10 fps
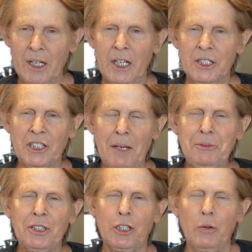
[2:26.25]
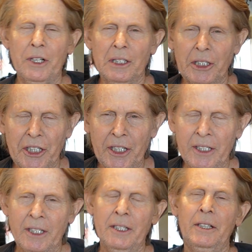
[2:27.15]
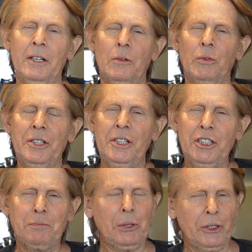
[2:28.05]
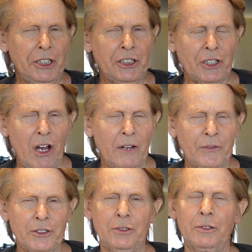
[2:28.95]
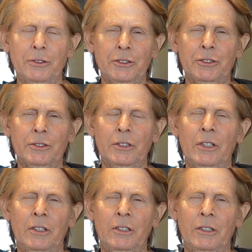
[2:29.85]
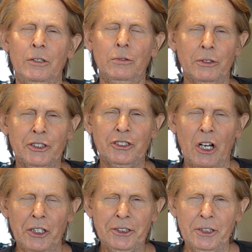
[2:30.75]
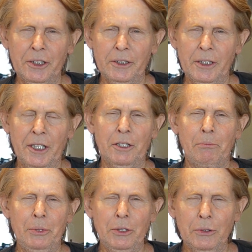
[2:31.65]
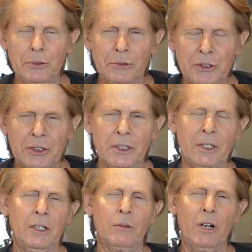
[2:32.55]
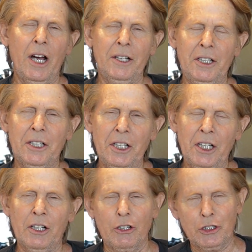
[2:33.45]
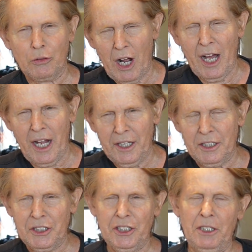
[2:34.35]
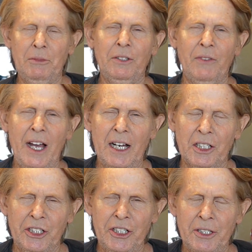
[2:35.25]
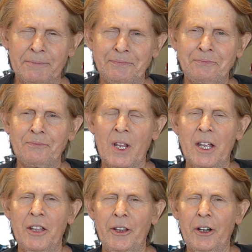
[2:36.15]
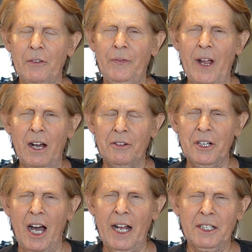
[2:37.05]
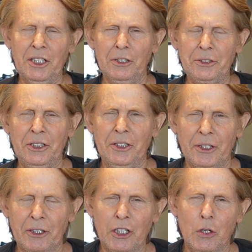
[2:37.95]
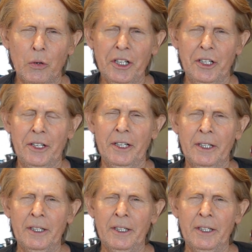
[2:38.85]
Subsequently, when these police officers who assaulted and abused Rodney King are tried in Simi Valley, they're found not guilty. They're acquitted.